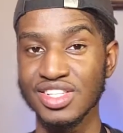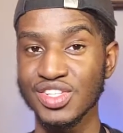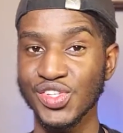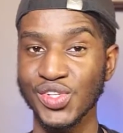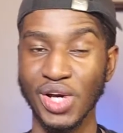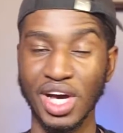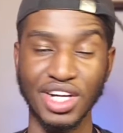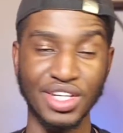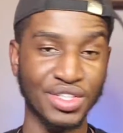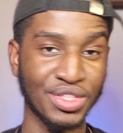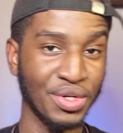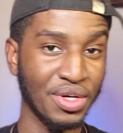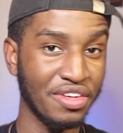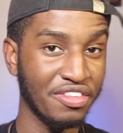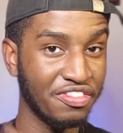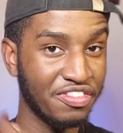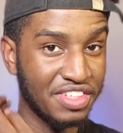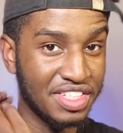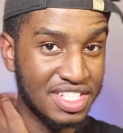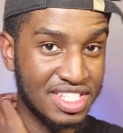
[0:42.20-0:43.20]
So I don't know
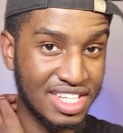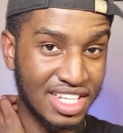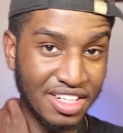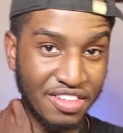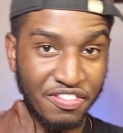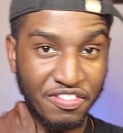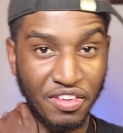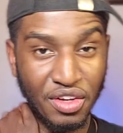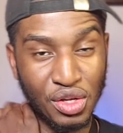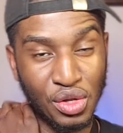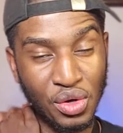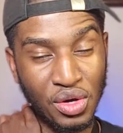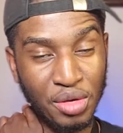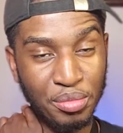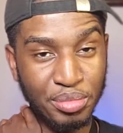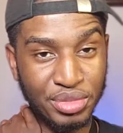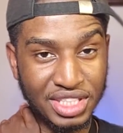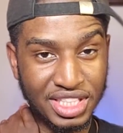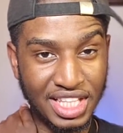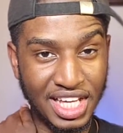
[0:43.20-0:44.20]
if he's gonna follow up
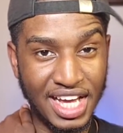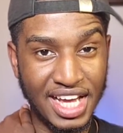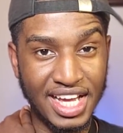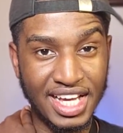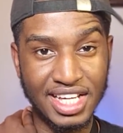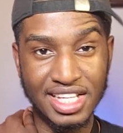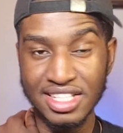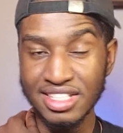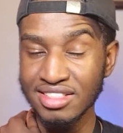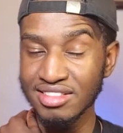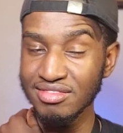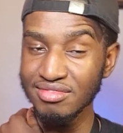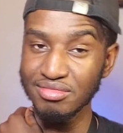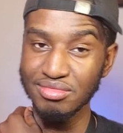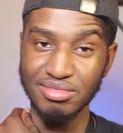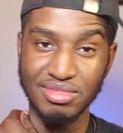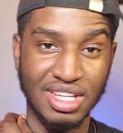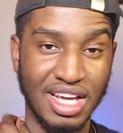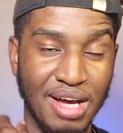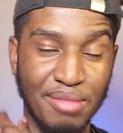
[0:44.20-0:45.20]
with that.
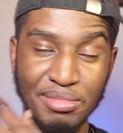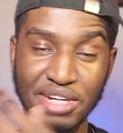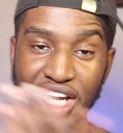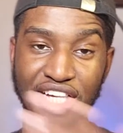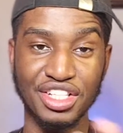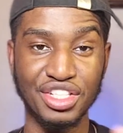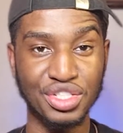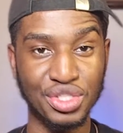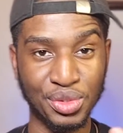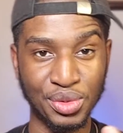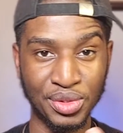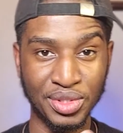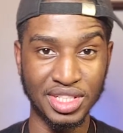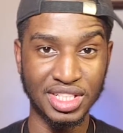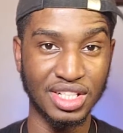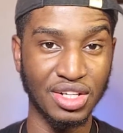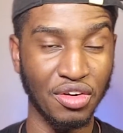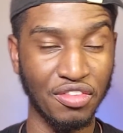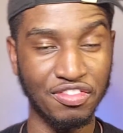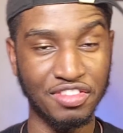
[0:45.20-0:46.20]
I'm not sure.
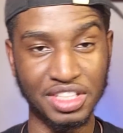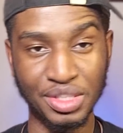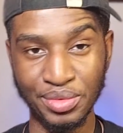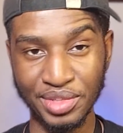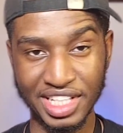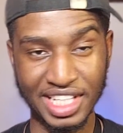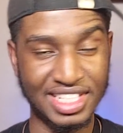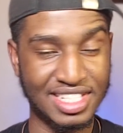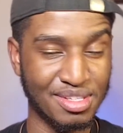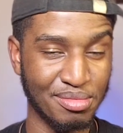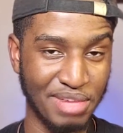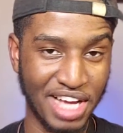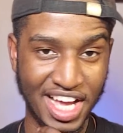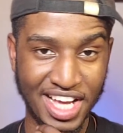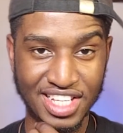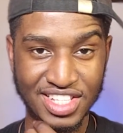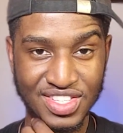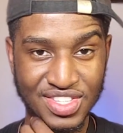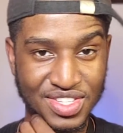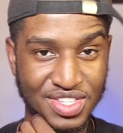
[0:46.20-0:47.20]
Hopefully we get some
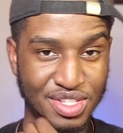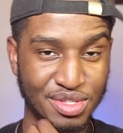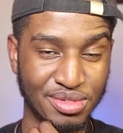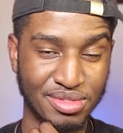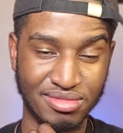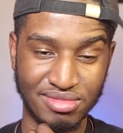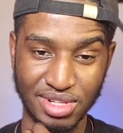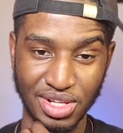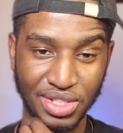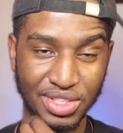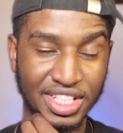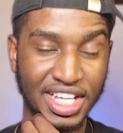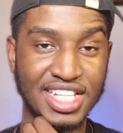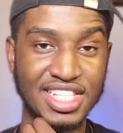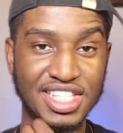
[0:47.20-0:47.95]
answers on that